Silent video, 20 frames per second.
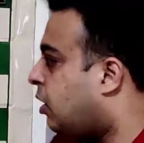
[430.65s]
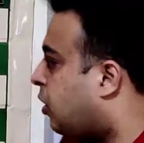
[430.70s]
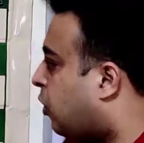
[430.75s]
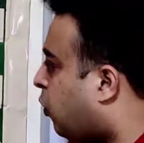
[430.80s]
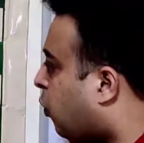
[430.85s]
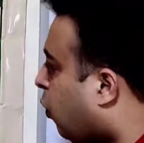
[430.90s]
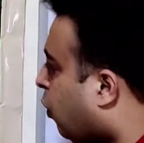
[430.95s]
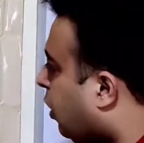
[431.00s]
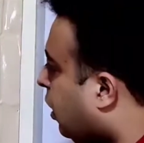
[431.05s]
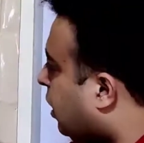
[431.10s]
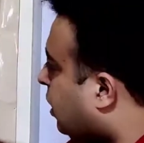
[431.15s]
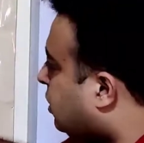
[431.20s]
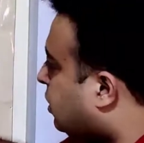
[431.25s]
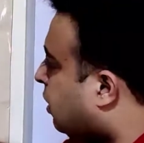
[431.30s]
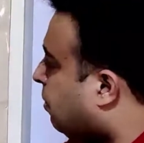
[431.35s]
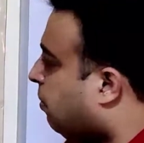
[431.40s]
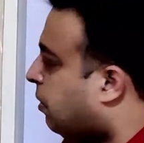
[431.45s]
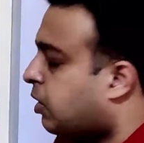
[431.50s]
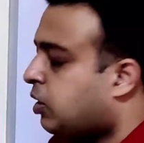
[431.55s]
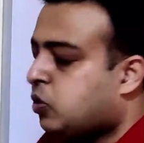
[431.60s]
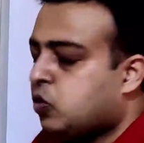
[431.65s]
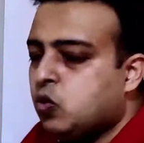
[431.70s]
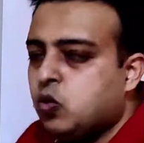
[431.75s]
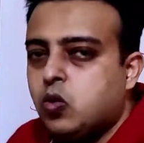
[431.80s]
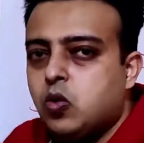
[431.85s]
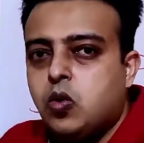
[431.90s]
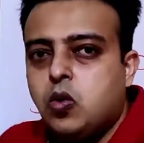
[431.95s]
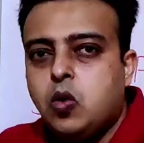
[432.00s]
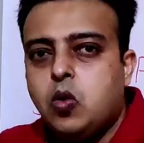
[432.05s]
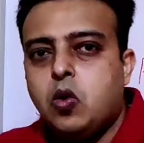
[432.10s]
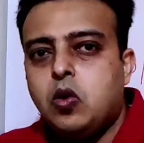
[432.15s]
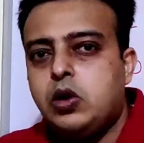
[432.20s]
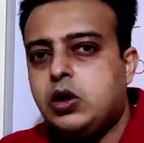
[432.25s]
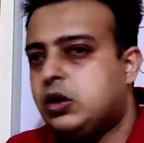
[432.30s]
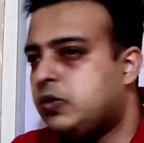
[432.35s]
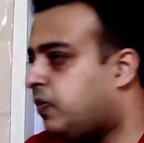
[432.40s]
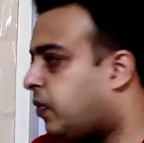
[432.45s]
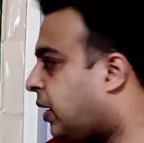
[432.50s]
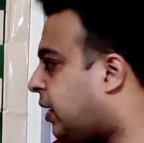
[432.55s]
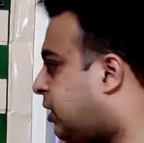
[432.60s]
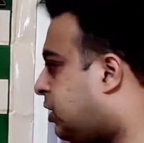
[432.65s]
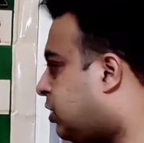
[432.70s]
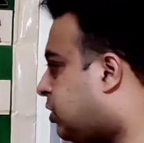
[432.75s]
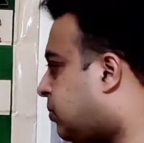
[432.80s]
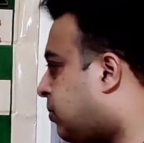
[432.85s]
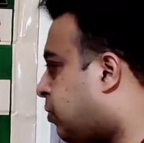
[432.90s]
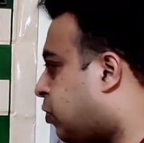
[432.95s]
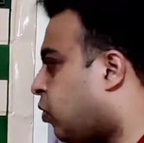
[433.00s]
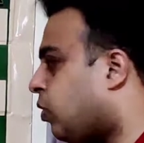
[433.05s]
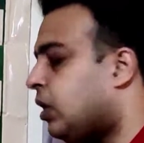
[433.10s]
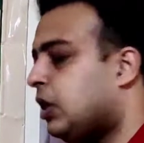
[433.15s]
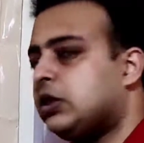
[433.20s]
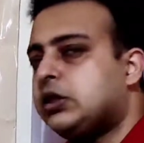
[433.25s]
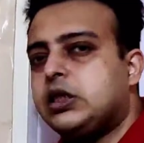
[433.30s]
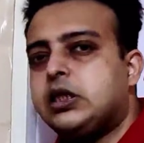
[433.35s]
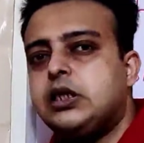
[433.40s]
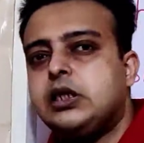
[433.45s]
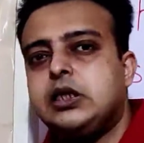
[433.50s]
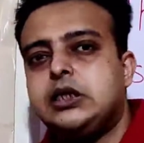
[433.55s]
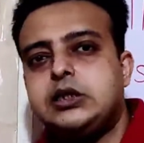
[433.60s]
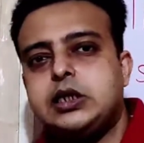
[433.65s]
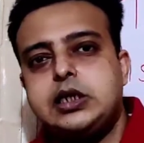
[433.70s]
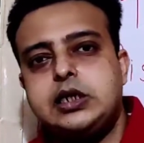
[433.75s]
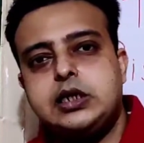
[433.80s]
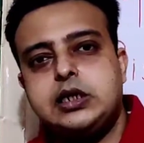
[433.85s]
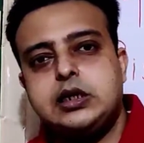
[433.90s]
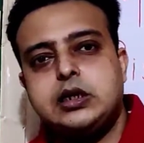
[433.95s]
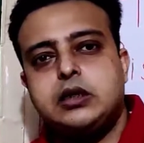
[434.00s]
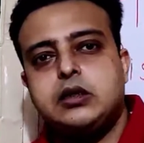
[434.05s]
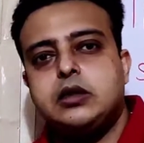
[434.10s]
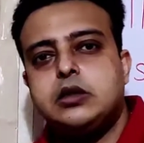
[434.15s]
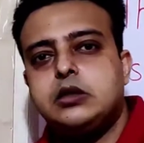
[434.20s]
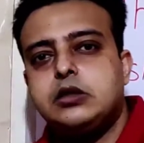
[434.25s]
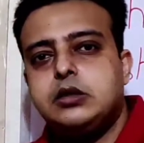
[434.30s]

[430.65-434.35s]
nor is able to hold white's progress in the center.